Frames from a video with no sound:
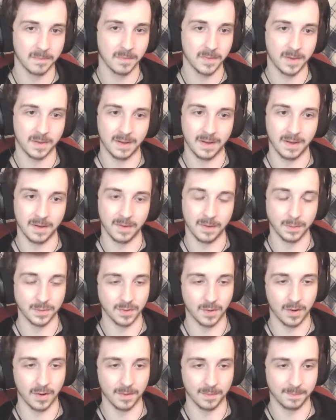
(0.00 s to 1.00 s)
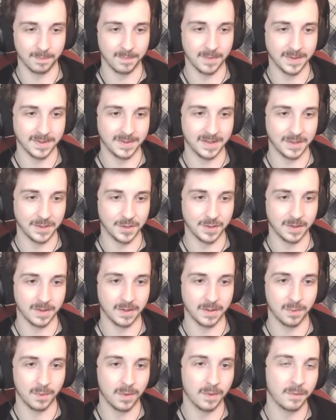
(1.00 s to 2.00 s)
And those are
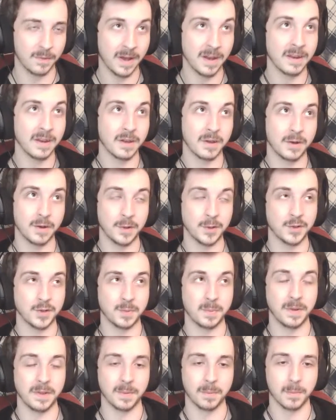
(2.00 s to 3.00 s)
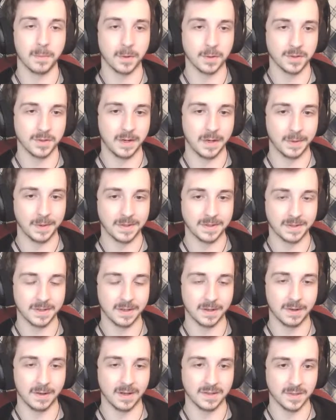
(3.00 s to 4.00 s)
essentially... well, Vanity could just be the mercenary
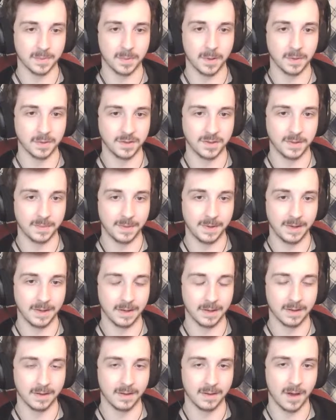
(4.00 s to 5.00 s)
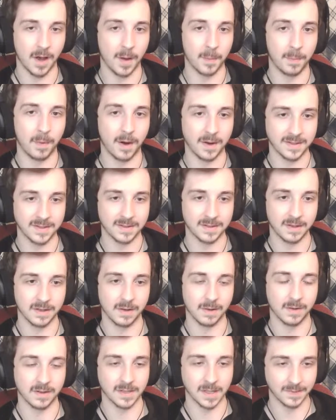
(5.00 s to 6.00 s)
skill as opposed to being a boss skill.
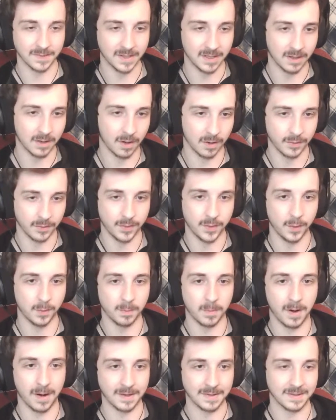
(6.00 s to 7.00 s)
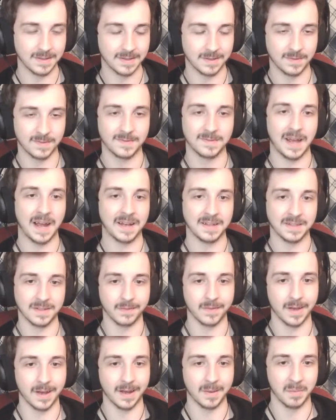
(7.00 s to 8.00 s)
Because I've seen it on 2 bosses as of
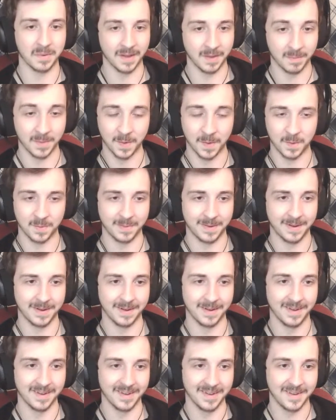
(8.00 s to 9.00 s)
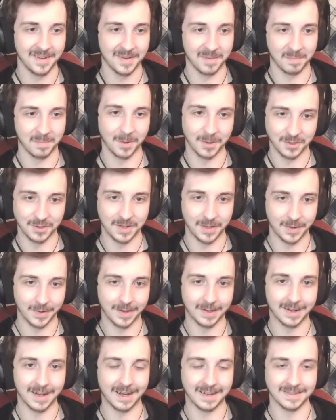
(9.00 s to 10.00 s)
yet, but they've both been mercenary
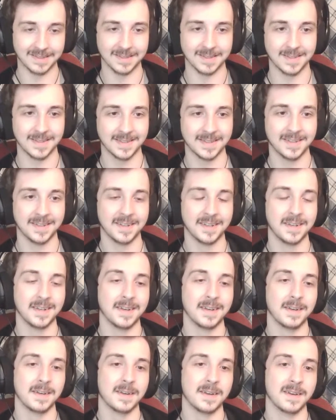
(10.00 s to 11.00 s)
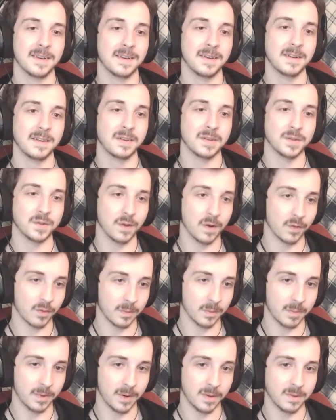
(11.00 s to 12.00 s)
classes. Strong
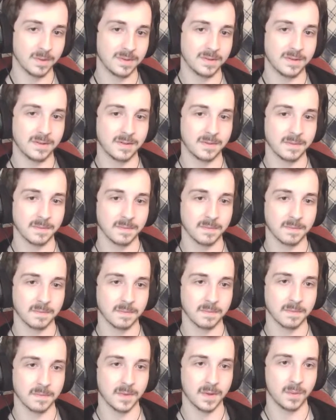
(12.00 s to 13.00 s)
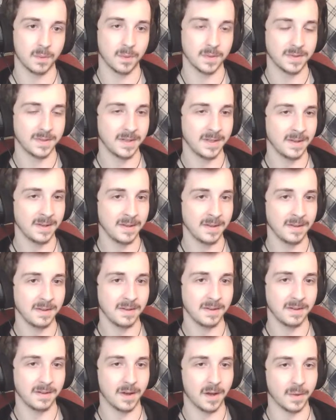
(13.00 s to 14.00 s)
Riposte. Was
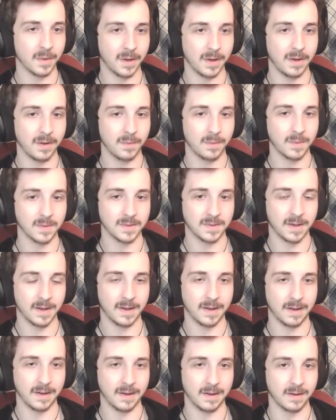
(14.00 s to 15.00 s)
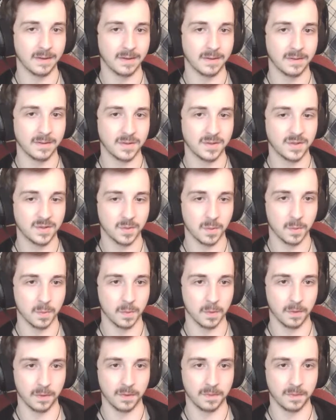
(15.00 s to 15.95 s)
he... no, he was a sword.